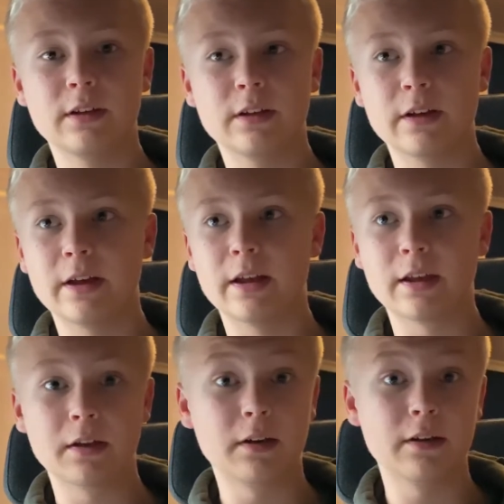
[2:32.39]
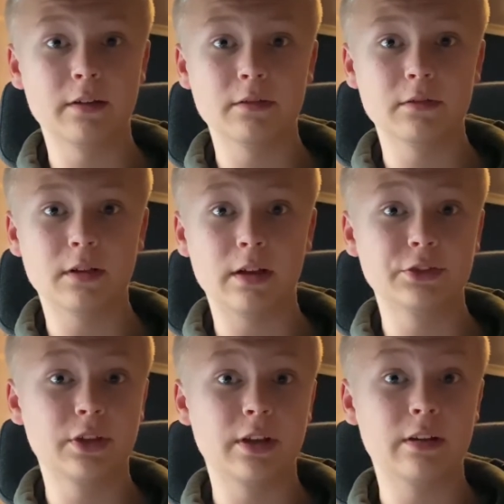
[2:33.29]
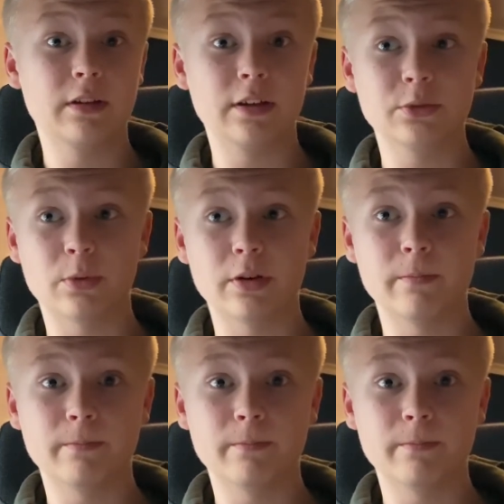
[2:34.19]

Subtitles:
and I'll see you in the next one.